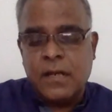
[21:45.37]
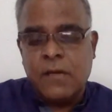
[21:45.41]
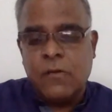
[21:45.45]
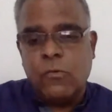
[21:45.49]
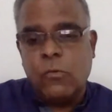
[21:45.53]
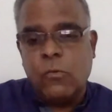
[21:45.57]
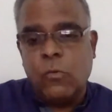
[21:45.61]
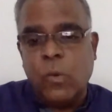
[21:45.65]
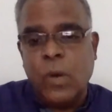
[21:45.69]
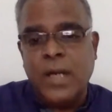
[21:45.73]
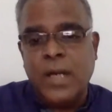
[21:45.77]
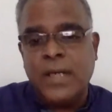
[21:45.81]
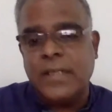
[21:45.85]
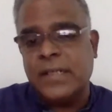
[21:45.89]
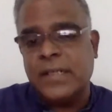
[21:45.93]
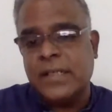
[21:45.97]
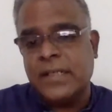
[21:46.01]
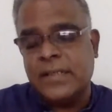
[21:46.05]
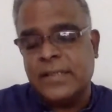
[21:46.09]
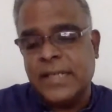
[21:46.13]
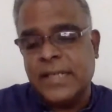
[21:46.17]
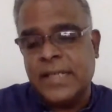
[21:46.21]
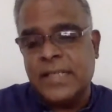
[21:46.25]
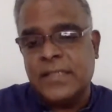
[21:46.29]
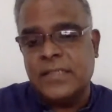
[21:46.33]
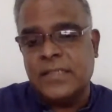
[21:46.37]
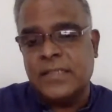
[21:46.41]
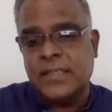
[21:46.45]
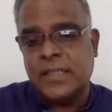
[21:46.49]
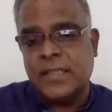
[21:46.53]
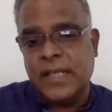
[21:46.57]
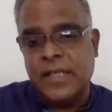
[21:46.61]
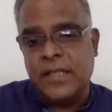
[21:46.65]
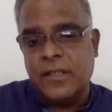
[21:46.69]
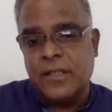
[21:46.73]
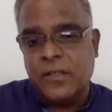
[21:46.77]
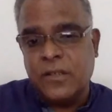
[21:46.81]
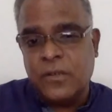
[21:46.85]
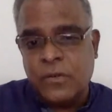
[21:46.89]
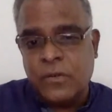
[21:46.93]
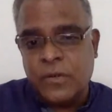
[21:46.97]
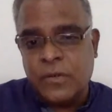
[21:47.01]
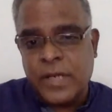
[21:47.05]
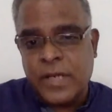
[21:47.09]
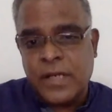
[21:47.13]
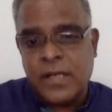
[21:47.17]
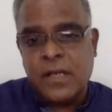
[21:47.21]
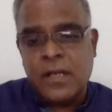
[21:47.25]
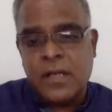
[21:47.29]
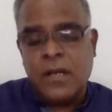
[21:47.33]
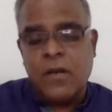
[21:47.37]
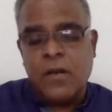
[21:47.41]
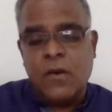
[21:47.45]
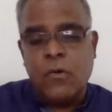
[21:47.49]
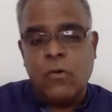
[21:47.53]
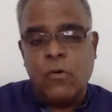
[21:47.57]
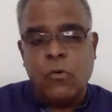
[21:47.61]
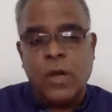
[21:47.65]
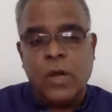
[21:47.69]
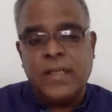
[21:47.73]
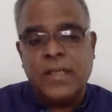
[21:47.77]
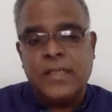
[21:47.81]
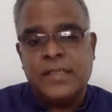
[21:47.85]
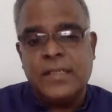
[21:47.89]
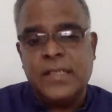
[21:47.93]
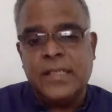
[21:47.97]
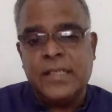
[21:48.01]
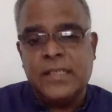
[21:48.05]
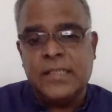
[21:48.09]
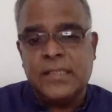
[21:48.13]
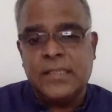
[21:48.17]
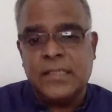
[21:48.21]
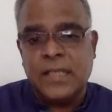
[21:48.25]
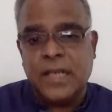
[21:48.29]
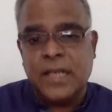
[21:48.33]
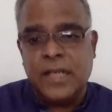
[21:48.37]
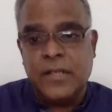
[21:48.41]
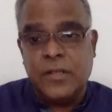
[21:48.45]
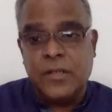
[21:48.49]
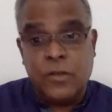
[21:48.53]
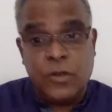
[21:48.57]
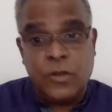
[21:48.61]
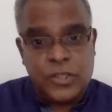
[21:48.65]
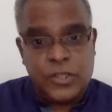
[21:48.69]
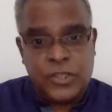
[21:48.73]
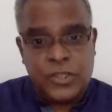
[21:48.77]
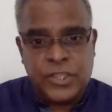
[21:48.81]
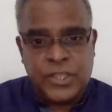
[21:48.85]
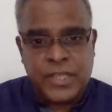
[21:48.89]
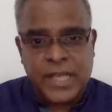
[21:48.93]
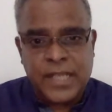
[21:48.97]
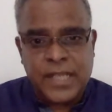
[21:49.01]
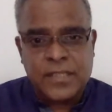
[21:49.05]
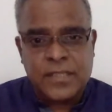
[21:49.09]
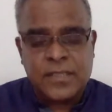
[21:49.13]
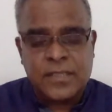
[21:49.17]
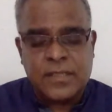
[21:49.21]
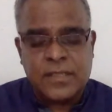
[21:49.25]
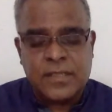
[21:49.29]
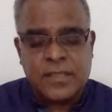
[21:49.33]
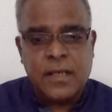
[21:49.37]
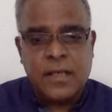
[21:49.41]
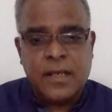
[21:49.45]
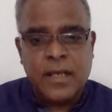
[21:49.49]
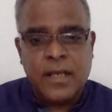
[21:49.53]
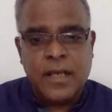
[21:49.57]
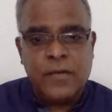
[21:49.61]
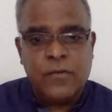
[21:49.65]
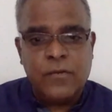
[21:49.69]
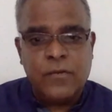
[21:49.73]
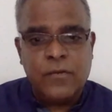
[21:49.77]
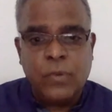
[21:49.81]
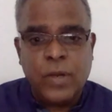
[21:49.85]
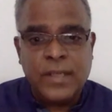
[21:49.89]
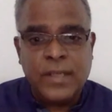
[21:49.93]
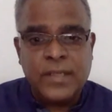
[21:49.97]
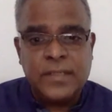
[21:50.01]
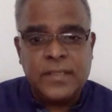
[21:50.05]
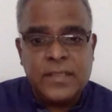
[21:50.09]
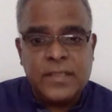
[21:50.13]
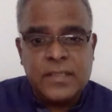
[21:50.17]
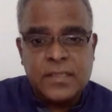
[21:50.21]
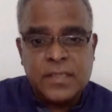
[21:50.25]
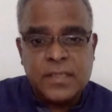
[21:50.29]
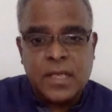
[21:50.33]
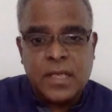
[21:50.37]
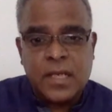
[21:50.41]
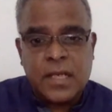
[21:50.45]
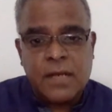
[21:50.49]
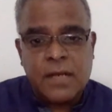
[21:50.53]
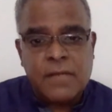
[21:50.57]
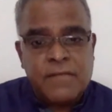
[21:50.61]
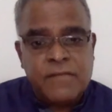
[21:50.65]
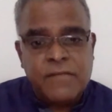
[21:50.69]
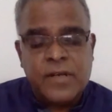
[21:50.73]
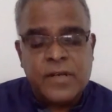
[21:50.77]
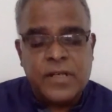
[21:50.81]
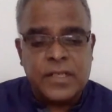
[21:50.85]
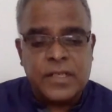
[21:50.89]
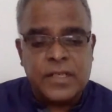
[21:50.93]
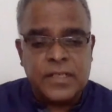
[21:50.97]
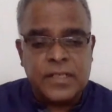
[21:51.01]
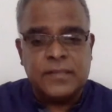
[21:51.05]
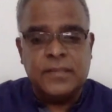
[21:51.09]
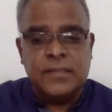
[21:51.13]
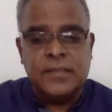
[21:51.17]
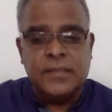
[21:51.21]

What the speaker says: What things included, what things are not changed, and what things are converted.